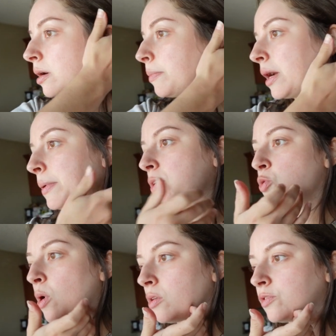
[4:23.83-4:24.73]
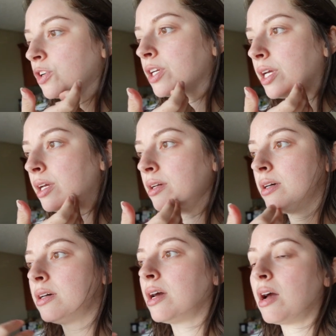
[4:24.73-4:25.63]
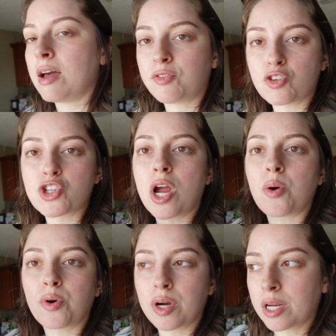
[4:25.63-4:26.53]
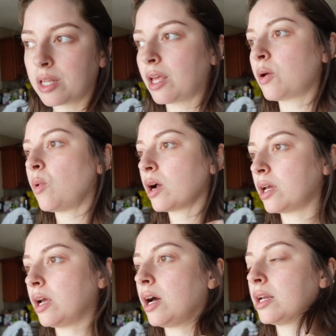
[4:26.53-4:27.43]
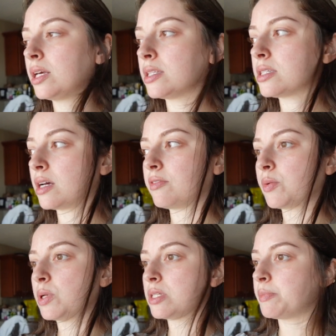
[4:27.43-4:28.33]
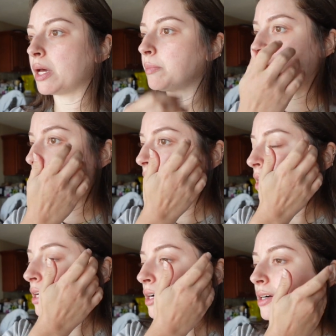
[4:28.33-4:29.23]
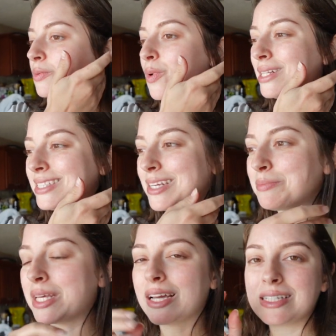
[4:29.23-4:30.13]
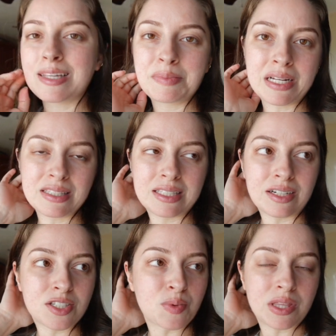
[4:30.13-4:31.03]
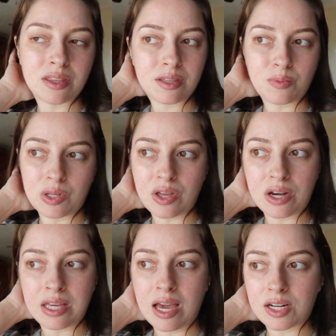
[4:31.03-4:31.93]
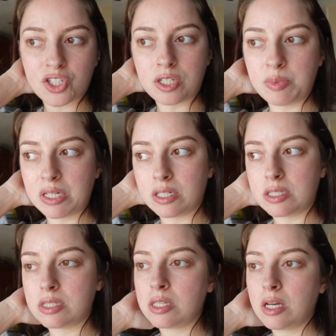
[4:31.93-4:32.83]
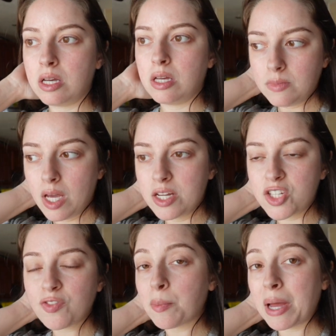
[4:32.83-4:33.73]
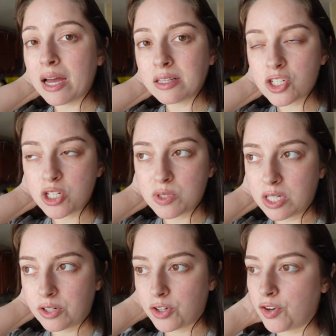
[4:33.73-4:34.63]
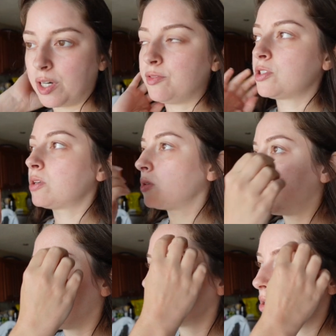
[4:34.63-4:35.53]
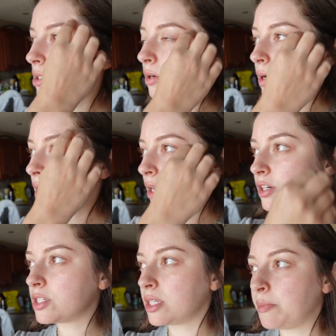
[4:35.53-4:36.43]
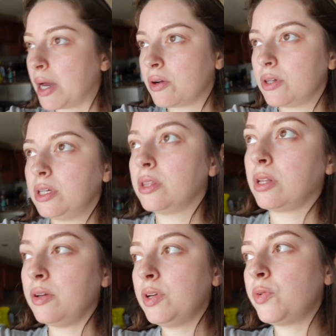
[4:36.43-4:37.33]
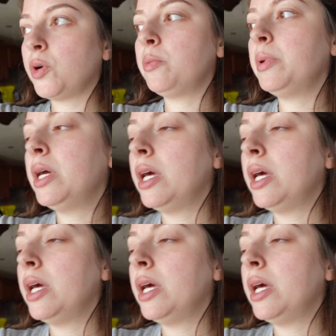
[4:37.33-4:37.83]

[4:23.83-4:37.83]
by about 12:30. After showering and like walking Honey and stuff, I went to bed by 1 something. I slept downstairs with Honey, actually, because I just felt bad that she was in her crate for so long, so I let her sleep out in the living room.